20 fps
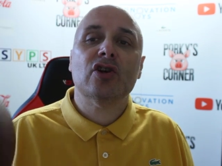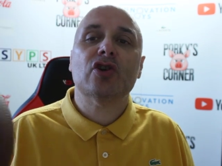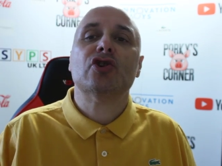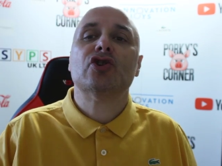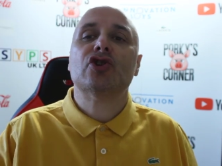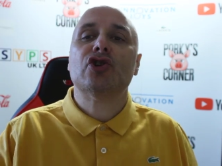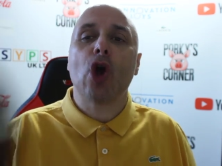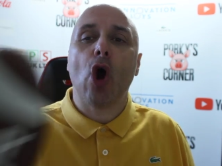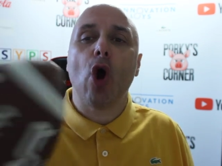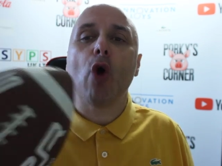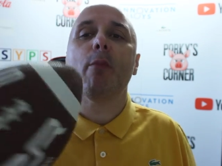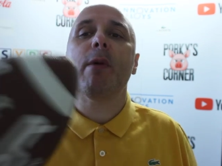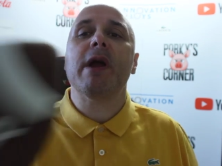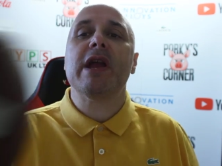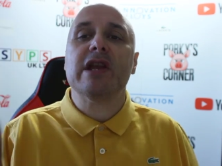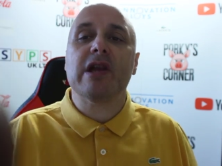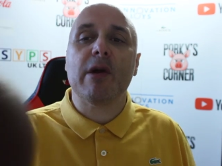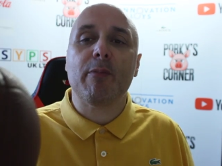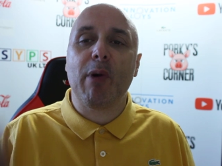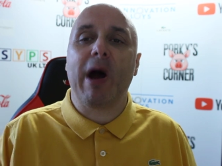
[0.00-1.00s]
show me
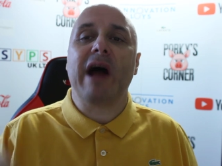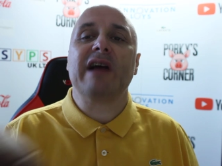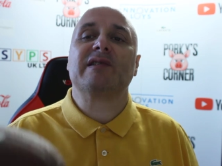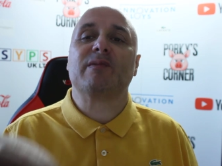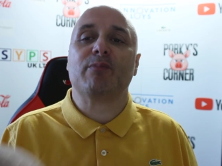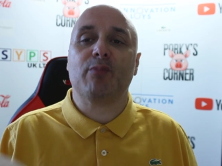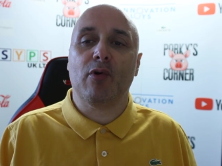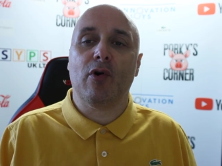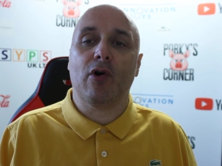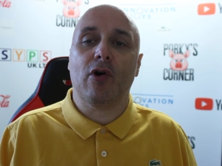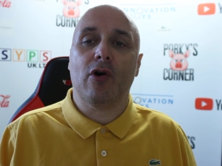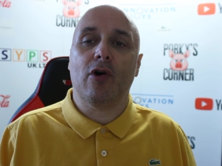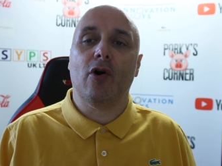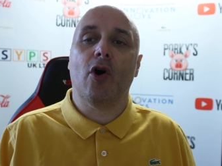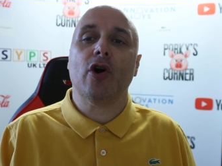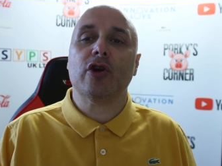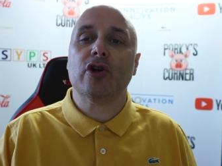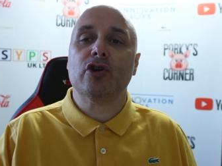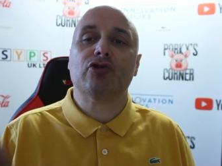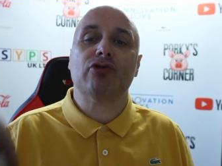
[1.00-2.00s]
your passport
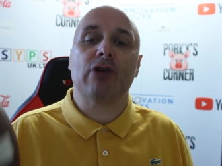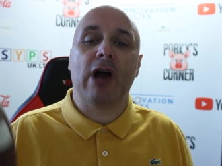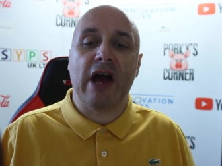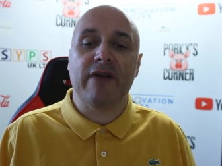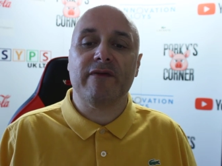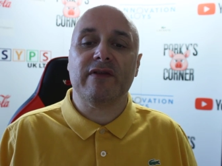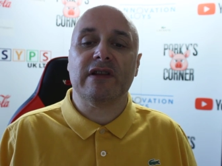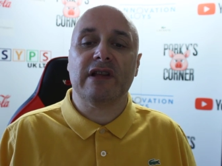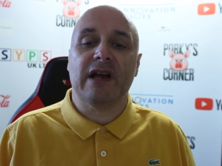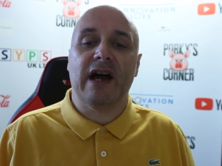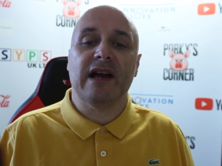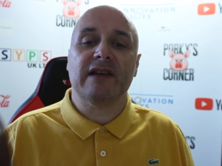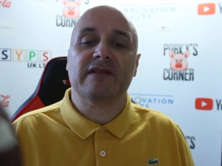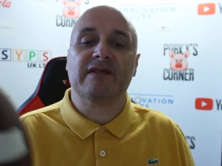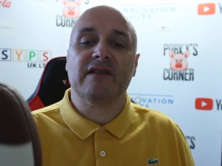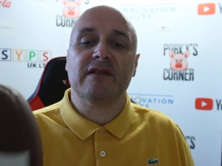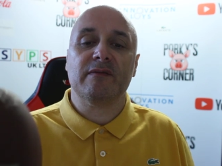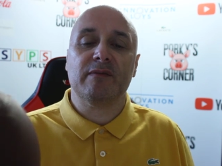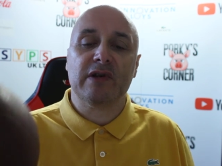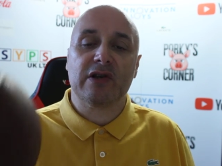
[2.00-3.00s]
or your driving
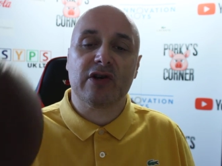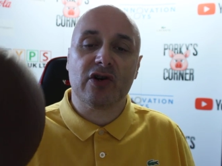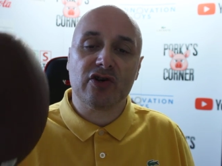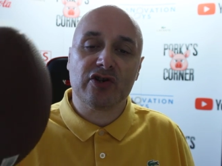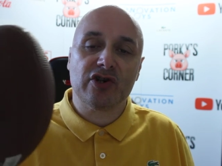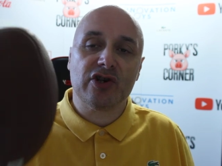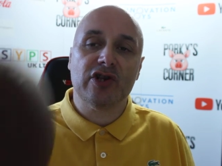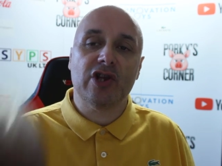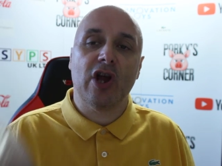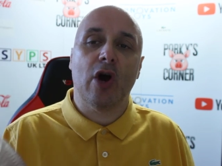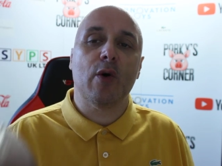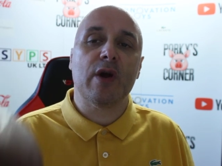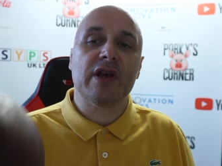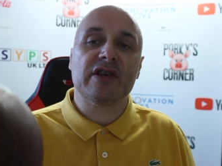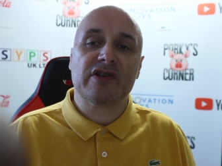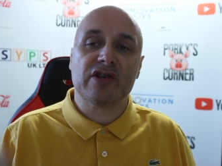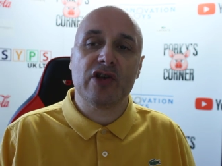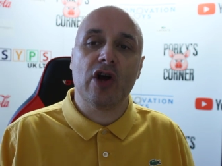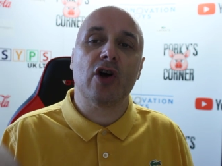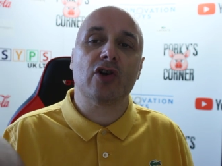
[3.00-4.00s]
license because you know
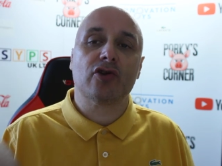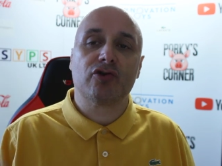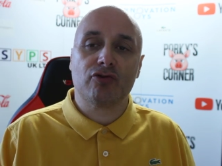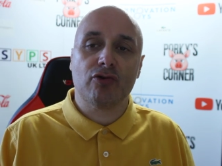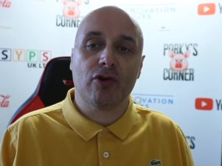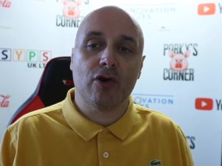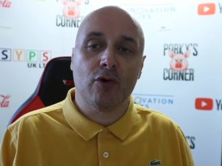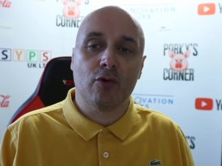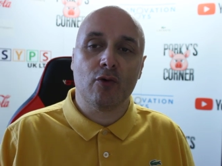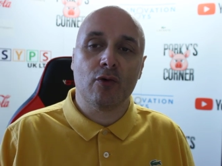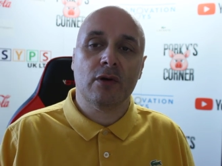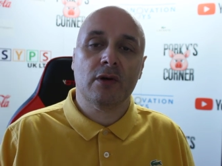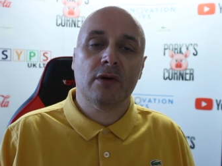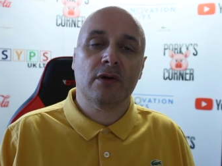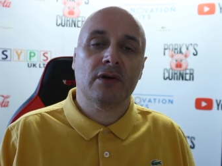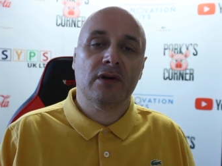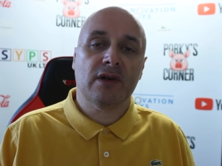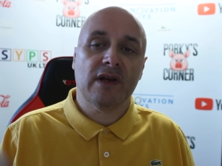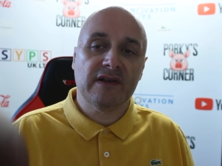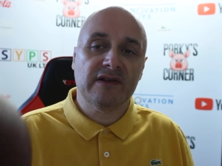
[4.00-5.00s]
it's not true.
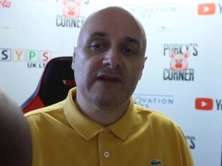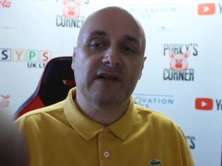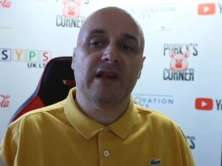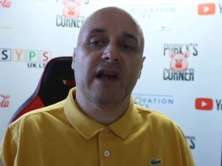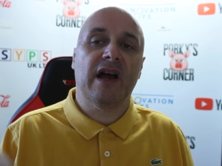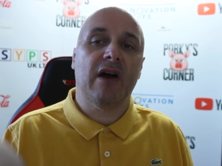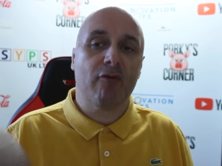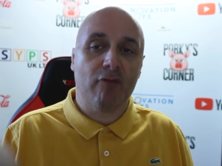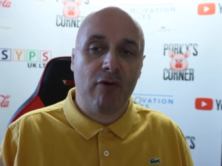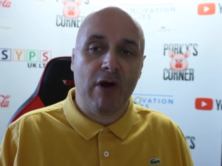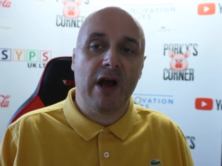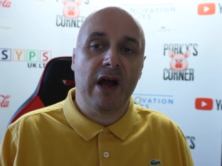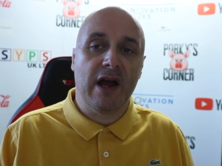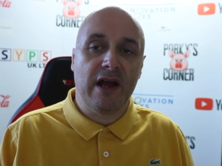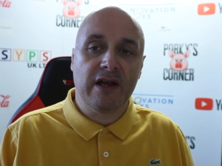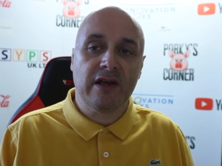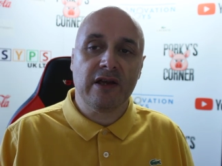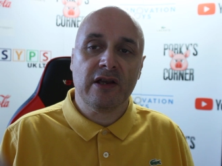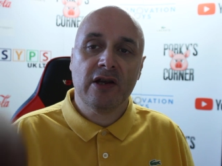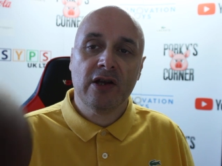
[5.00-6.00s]
Isn't that
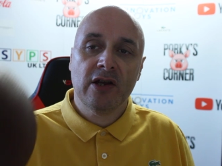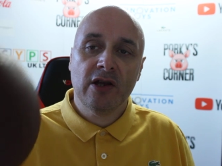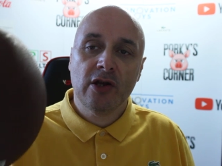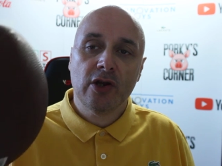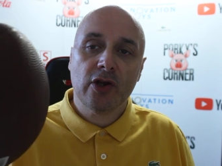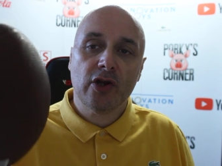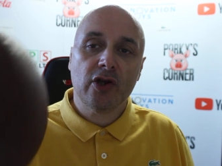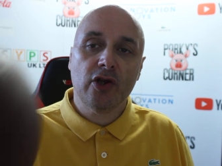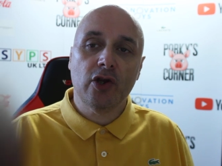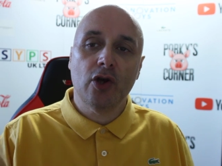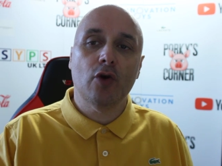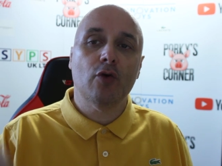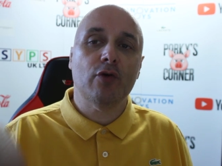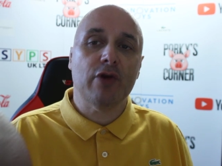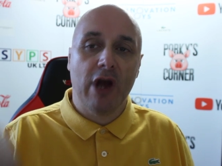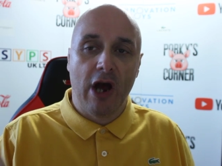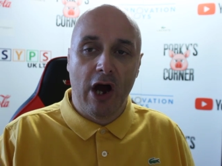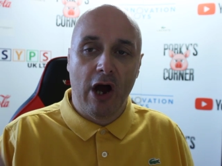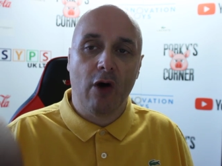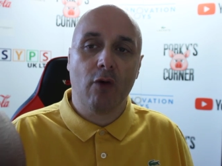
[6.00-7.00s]
right? You
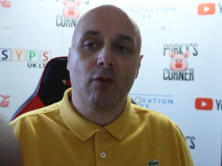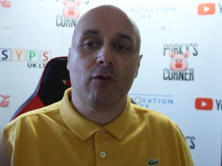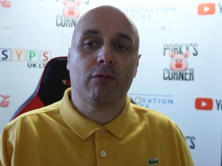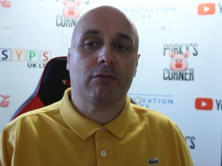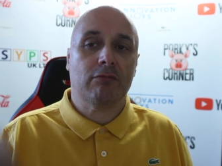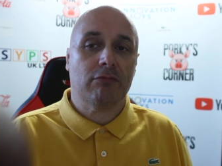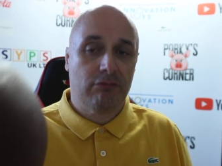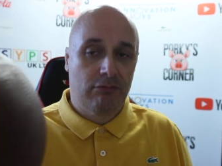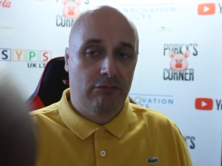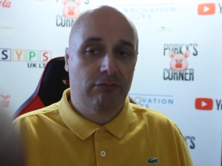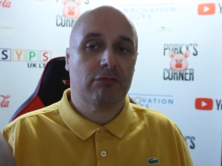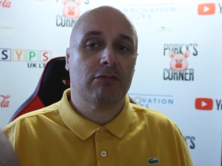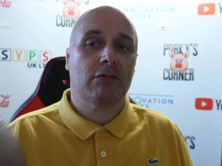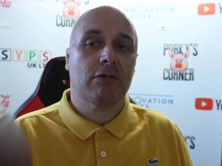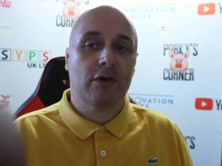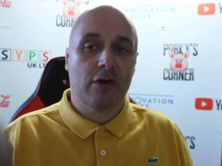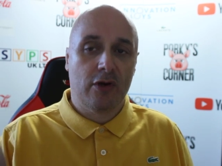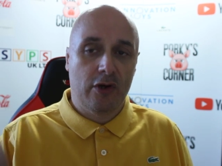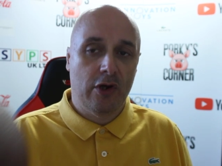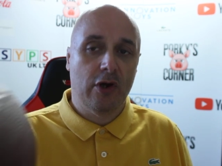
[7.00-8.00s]
know,
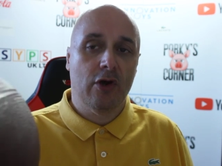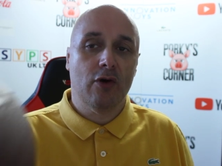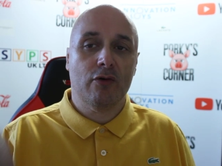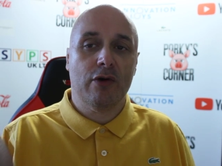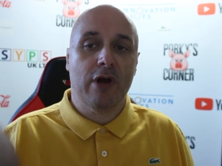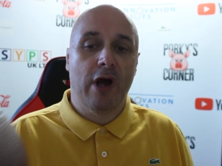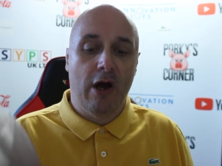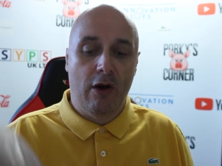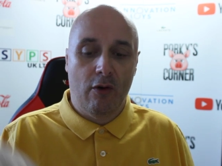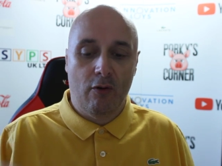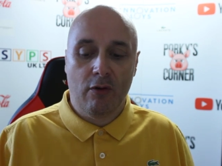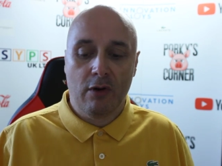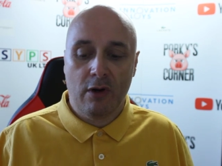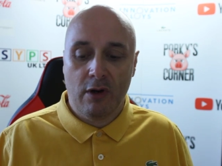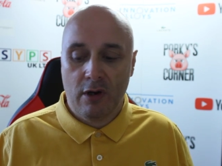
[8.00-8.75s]
you know.